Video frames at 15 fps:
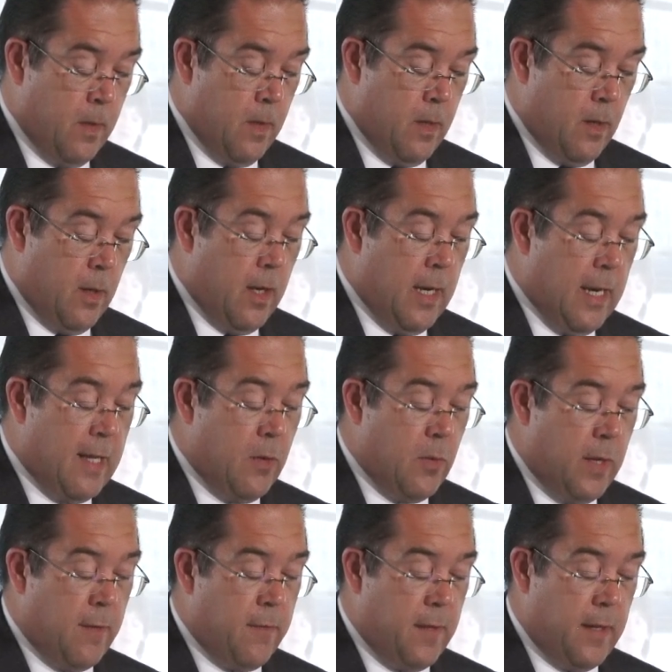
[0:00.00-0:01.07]
On land we
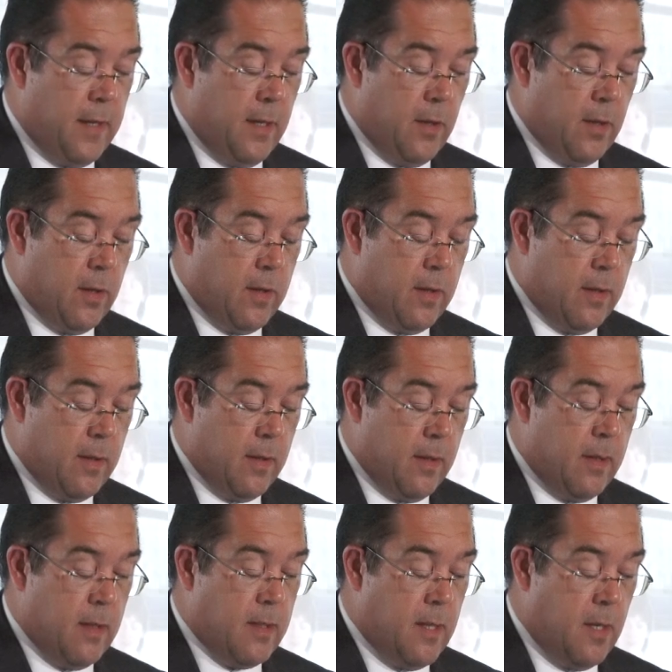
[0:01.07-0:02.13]
have done a lot.
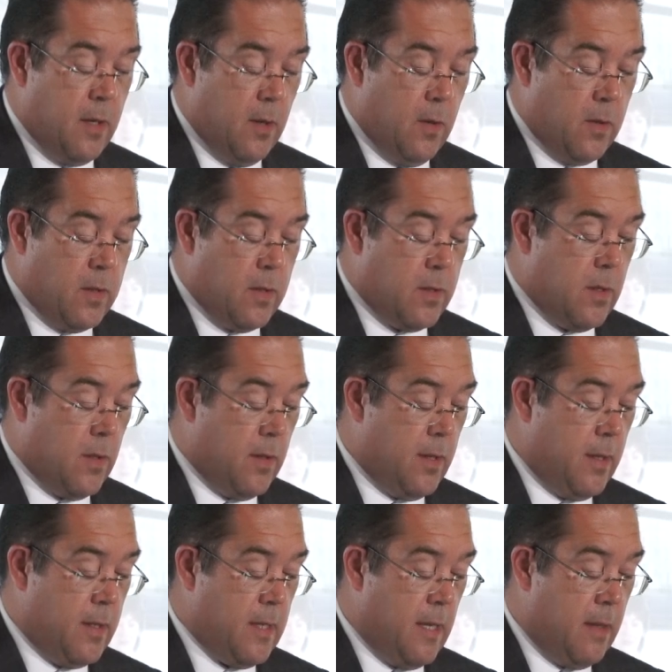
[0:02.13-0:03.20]
The sea holds
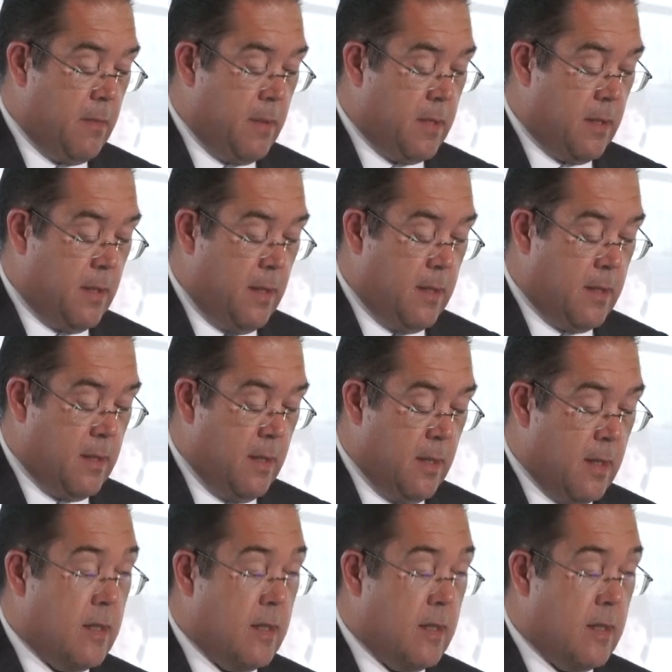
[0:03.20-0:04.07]
stories and mysteries